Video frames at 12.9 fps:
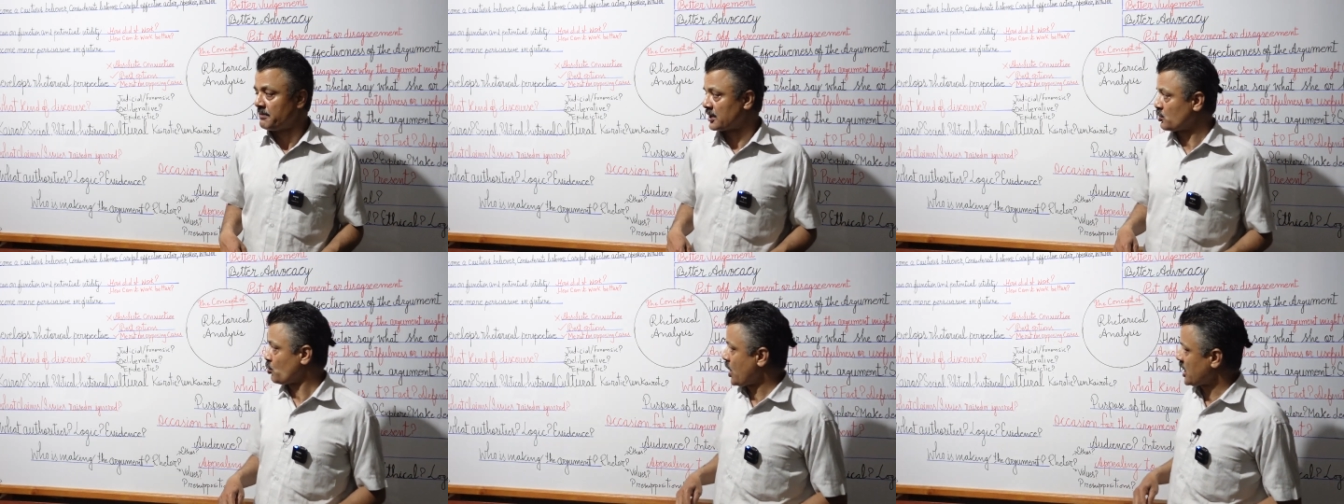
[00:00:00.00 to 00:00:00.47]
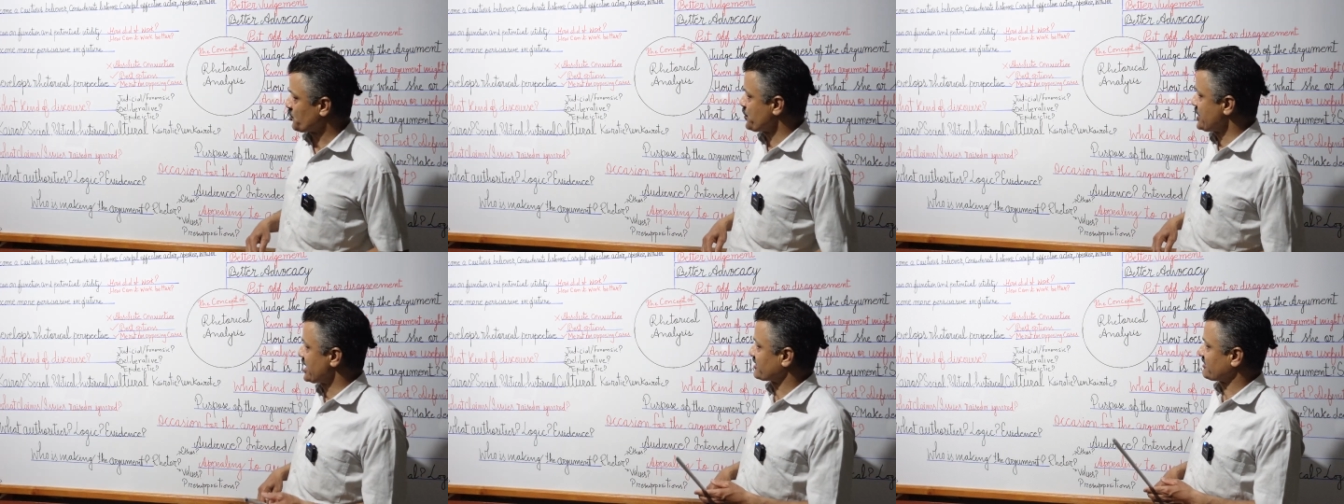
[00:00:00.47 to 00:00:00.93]
but what
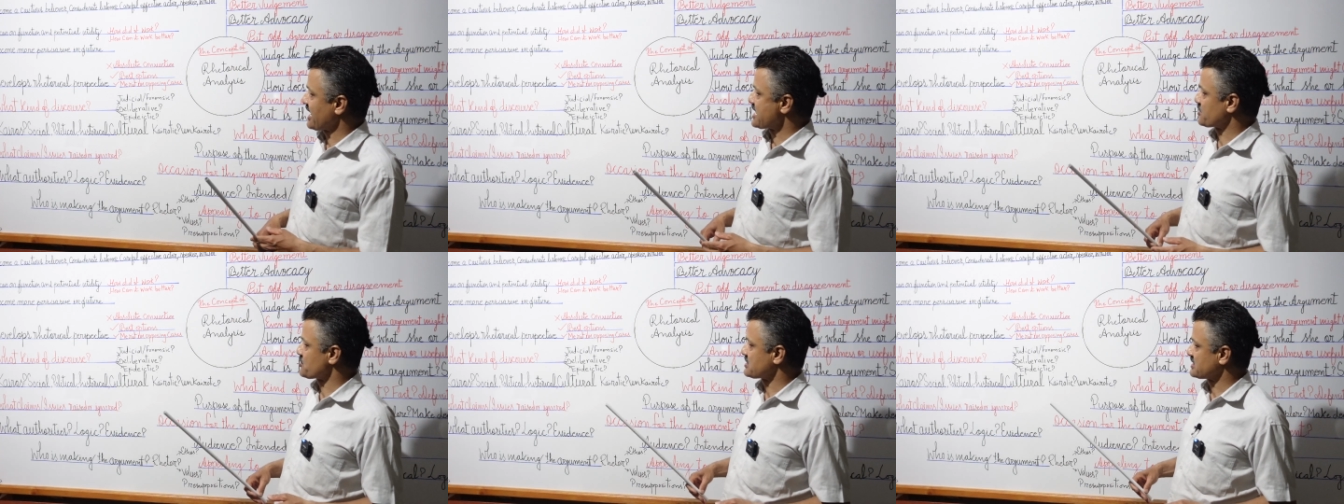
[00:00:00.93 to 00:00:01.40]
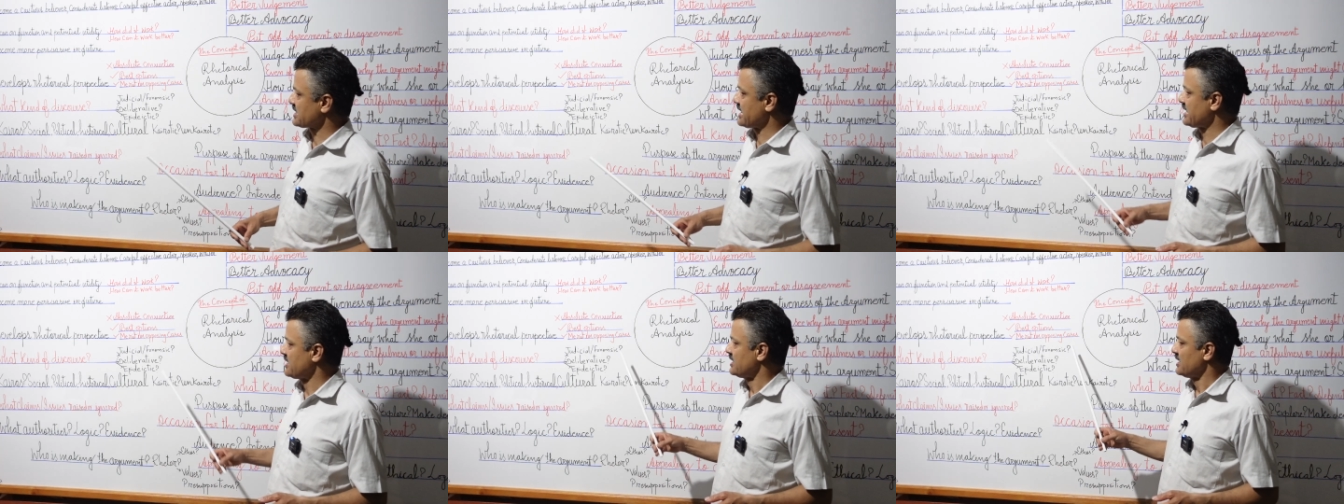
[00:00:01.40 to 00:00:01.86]
we are trying to
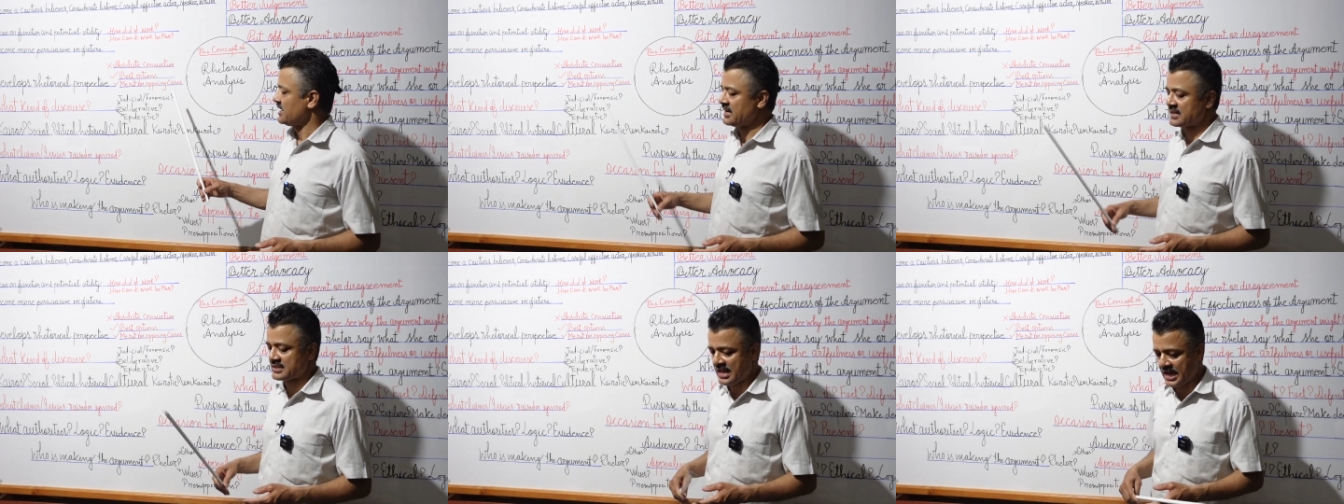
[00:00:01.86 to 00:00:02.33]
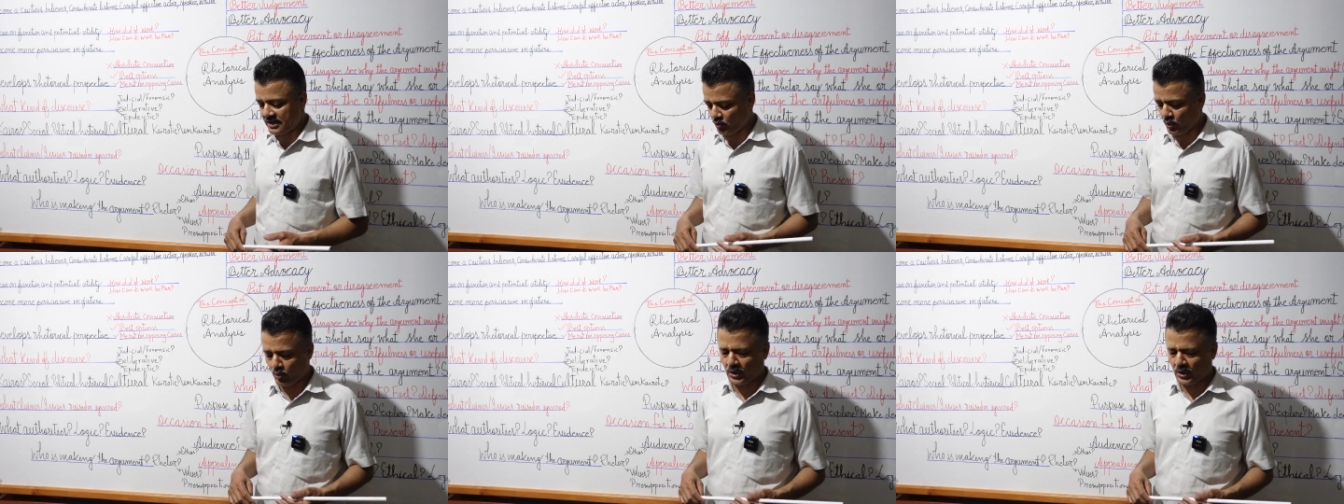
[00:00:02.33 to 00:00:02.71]
say is that,